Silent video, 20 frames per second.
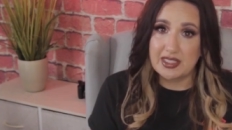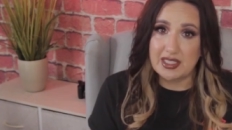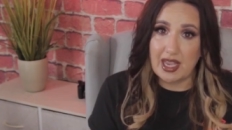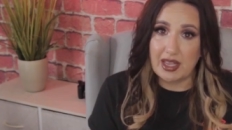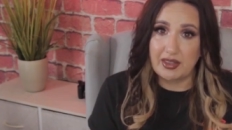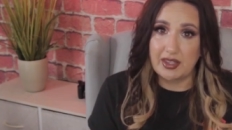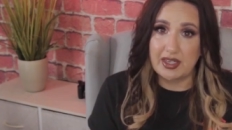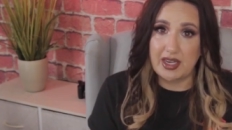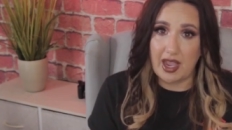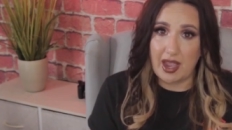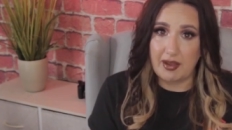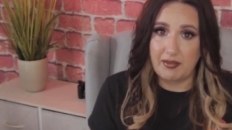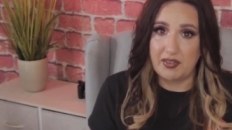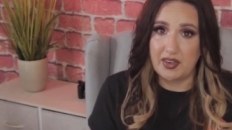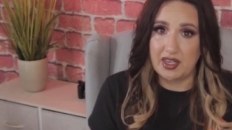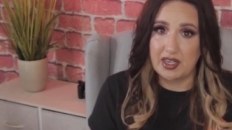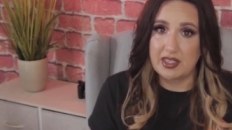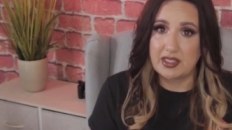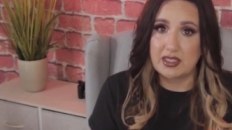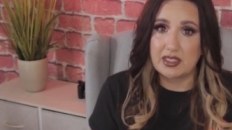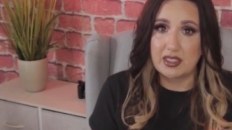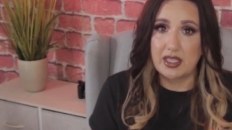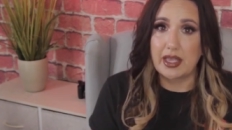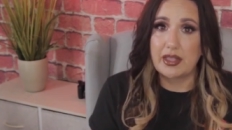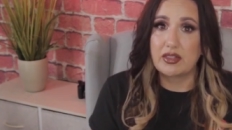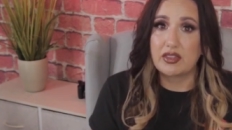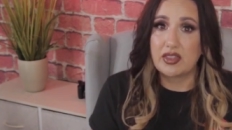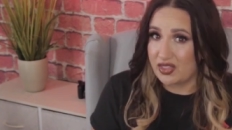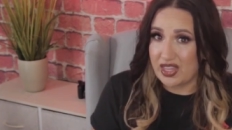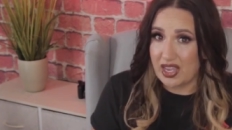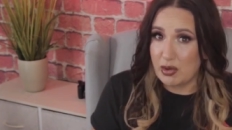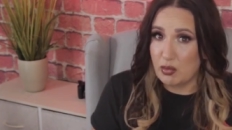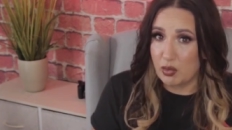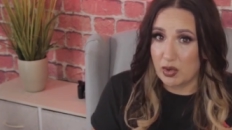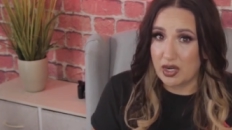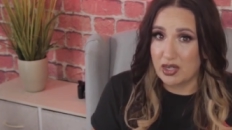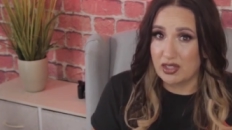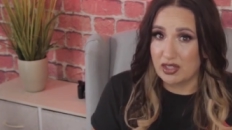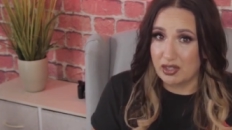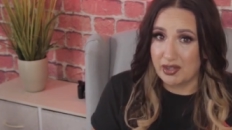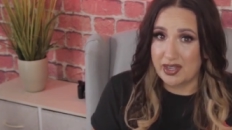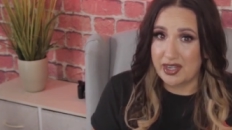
solid evidence that they weren't